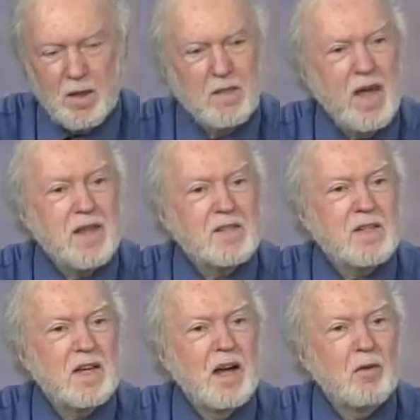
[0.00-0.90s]
That's
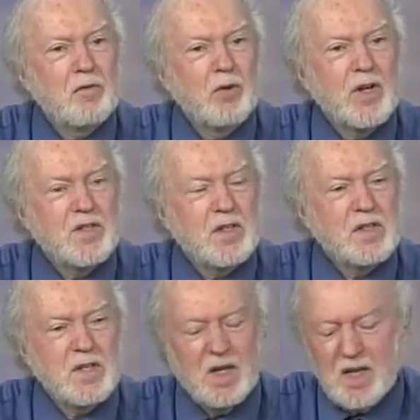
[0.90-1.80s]
our forensic
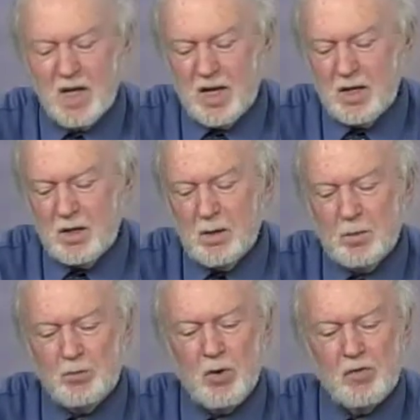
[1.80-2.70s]
D N A
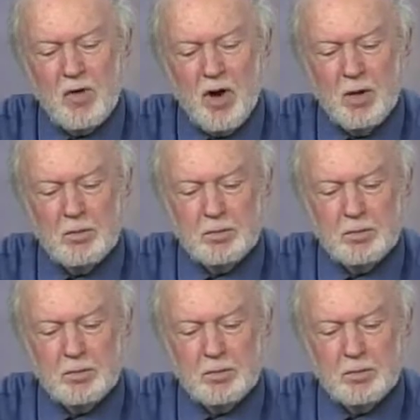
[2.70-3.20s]
profile.